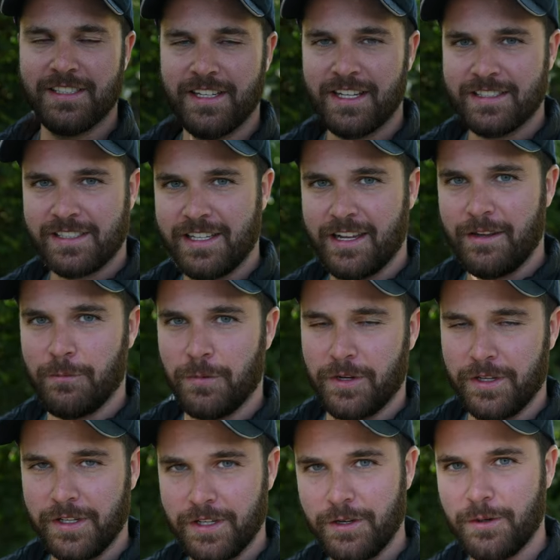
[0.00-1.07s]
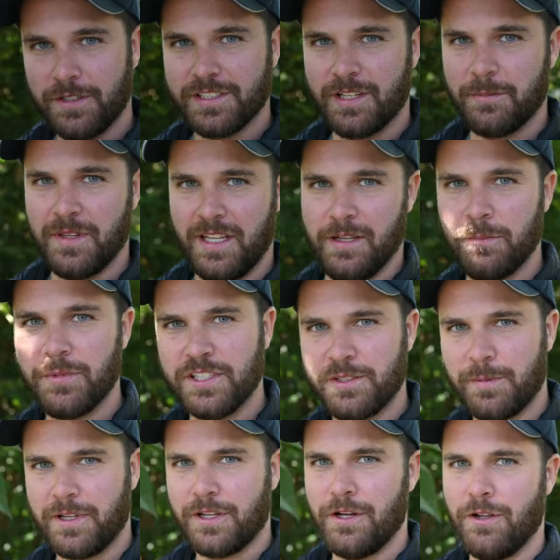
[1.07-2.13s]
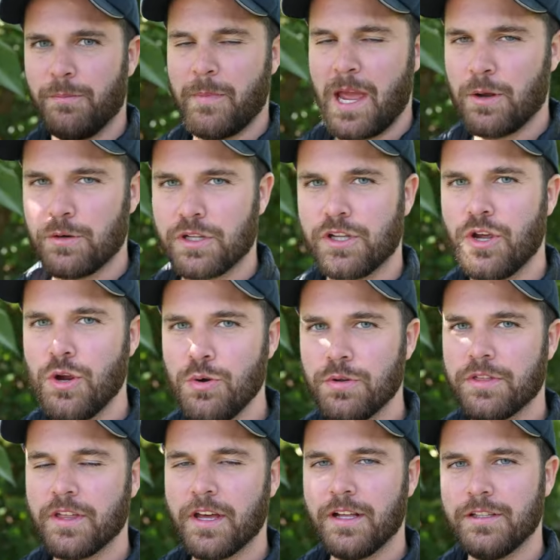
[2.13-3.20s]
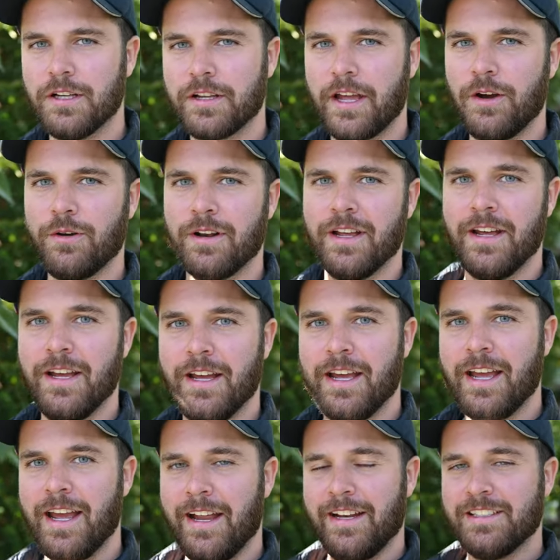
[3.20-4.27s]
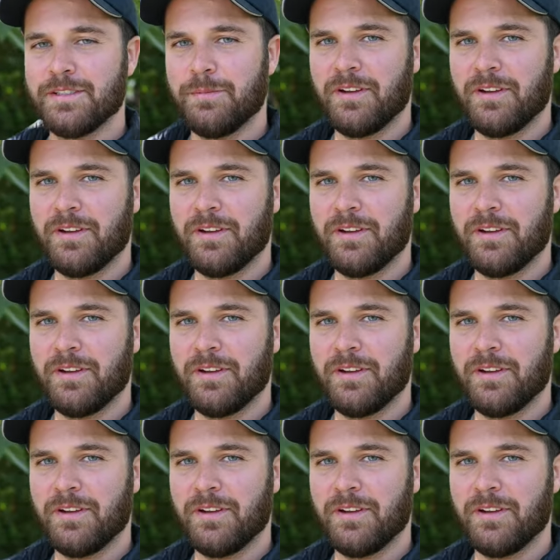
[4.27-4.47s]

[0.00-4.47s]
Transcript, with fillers: So next day we're gonna go to something in Brisbane called Mount Coot-tha Lookout, and it's